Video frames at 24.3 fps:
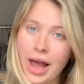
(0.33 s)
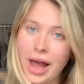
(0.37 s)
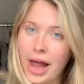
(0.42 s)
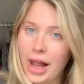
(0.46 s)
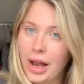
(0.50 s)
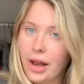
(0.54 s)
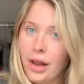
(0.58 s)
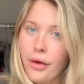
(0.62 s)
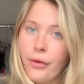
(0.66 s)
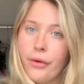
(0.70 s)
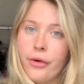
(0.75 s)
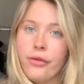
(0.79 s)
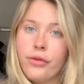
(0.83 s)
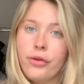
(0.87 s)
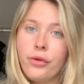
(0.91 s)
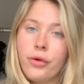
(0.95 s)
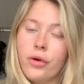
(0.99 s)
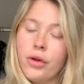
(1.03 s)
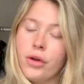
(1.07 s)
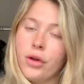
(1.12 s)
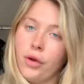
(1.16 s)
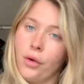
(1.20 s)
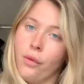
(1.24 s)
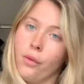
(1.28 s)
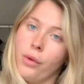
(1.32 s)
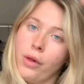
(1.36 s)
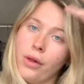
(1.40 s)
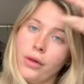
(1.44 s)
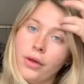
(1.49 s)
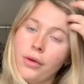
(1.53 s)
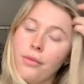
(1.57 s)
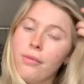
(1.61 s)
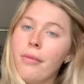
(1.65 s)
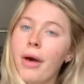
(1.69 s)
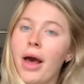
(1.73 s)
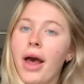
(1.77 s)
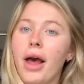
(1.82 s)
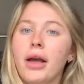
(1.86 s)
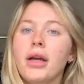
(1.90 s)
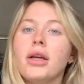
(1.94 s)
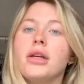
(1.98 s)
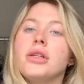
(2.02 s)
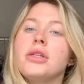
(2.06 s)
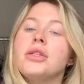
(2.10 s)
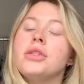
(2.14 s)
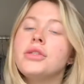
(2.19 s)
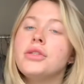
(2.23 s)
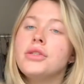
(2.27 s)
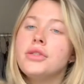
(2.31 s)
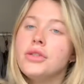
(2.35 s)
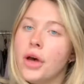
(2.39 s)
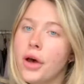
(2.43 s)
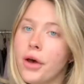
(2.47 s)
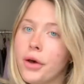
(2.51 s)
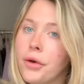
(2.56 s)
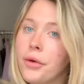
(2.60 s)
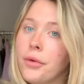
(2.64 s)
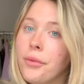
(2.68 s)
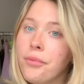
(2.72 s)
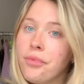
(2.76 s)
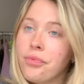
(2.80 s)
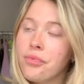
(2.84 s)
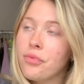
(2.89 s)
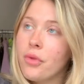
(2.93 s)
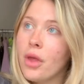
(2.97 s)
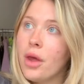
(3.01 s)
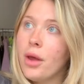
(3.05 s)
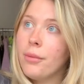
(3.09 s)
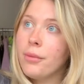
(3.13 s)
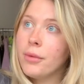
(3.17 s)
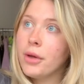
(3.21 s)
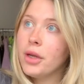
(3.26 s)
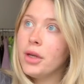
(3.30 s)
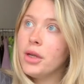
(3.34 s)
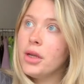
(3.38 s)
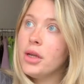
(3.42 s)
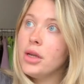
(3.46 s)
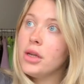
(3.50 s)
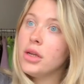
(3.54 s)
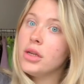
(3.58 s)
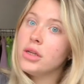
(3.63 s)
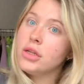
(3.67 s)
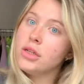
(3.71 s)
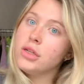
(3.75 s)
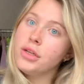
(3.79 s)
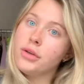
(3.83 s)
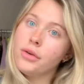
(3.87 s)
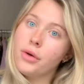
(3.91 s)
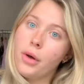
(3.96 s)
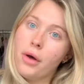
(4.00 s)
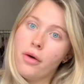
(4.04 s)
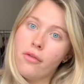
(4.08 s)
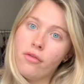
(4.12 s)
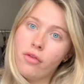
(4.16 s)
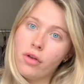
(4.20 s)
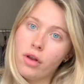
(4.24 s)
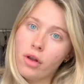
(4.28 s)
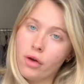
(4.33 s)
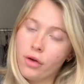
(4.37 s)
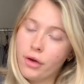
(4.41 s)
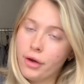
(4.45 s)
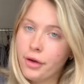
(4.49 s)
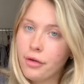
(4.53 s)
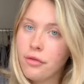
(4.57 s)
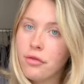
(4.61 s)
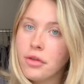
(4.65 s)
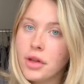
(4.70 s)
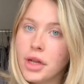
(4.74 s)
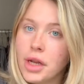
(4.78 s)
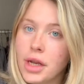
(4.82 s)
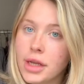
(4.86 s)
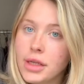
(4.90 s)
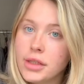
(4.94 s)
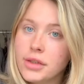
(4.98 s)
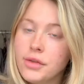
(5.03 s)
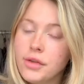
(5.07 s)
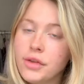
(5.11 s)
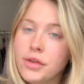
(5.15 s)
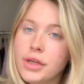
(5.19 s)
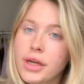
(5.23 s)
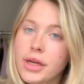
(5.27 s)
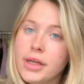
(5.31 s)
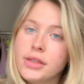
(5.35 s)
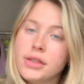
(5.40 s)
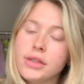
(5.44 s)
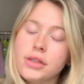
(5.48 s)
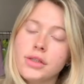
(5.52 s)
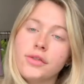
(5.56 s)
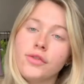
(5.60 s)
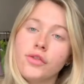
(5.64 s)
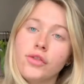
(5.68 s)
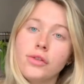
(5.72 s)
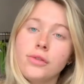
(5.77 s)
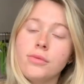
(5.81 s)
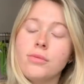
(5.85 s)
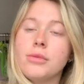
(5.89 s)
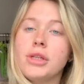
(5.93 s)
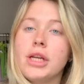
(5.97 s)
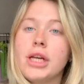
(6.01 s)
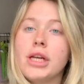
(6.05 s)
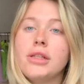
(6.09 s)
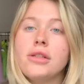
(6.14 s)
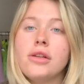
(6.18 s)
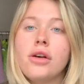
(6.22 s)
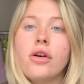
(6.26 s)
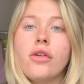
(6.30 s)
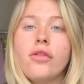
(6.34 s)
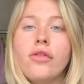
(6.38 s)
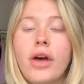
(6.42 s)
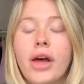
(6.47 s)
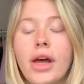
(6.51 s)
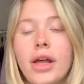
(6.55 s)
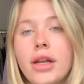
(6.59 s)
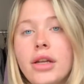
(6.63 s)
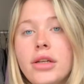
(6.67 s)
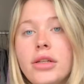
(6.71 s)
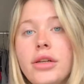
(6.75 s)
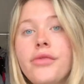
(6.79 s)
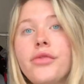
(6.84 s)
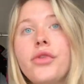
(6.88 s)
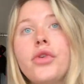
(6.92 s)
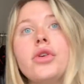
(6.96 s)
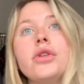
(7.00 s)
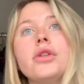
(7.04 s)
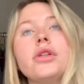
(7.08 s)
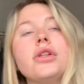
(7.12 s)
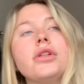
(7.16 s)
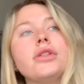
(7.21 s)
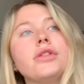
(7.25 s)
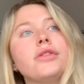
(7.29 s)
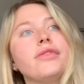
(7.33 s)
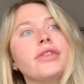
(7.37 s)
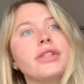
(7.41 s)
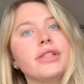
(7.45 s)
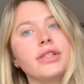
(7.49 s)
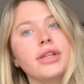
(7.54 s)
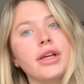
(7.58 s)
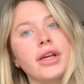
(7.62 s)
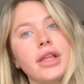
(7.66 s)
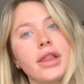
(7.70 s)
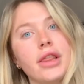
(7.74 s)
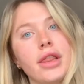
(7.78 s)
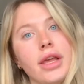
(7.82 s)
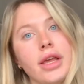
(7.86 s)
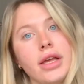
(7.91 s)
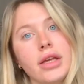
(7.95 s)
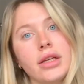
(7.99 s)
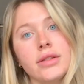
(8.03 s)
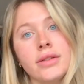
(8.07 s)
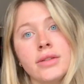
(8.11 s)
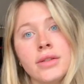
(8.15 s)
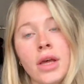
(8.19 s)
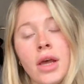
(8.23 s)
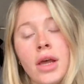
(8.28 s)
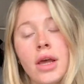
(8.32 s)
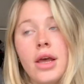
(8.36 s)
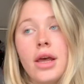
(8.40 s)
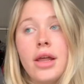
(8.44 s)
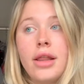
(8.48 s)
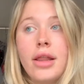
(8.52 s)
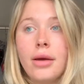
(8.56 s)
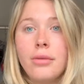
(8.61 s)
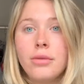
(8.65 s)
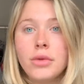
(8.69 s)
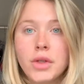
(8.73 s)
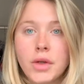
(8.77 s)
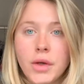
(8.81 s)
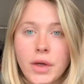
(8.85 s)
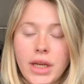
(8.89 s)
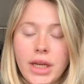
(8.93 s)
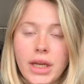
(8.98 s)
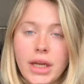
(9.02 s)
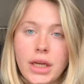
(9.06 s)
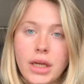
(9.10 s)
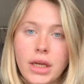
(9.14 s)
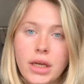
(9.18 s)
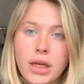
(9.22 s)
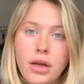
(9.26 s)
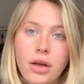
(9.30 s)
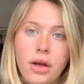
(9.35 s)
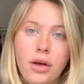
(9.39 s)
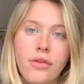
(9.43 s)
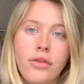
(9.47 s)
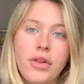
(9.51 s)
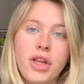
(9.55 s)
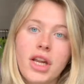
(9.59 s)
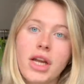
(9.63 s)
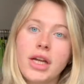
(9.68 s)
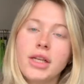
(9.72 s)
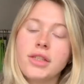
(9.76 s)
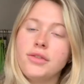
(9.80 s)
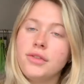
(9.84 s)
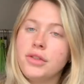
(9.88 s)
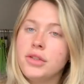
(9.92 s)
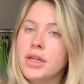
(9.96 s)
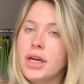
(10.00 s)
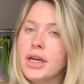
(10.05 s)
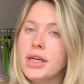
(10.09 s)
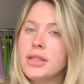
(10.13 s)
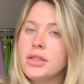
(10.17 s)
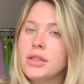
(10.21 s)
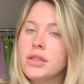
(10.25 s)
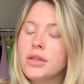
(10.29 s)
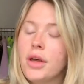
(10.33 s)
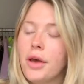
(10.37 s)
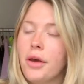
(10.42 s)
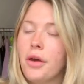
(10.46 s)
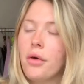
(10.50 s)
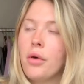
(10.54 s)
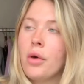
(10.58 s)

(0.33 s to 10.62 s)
hello everyone welcome back so i'm gonna do a vlog over the next few days because i've got some days off and i've got lots of exciting things that i'm doing over the next few days so